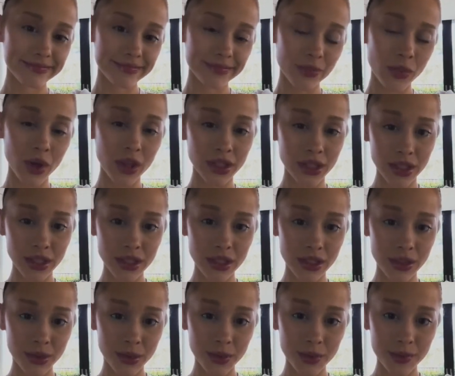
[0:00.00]
wanted
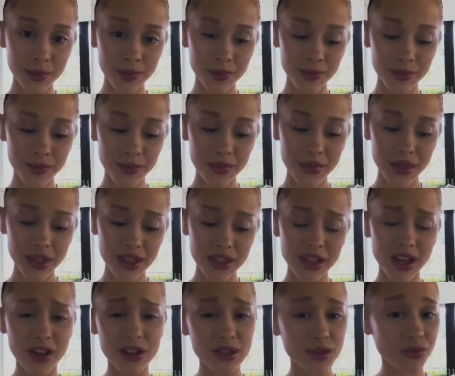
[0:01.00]
to
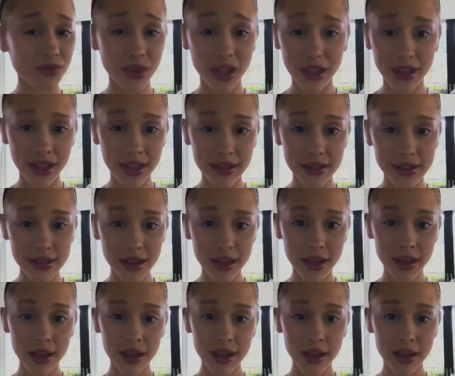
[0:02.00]
share some feelings.